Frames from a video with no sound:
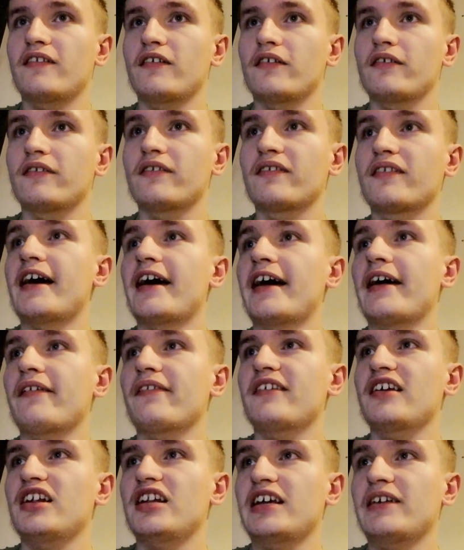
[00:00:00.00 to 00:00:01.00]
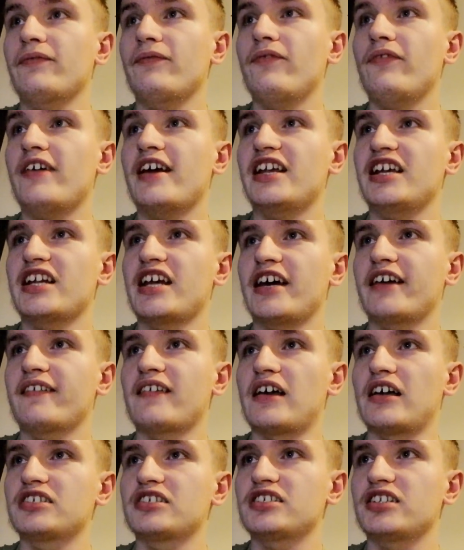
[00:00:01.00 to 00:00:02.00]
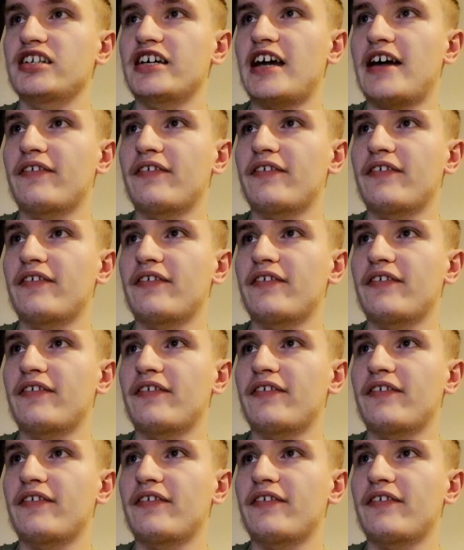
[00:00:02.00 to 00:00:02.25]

and I actually like really nice actually.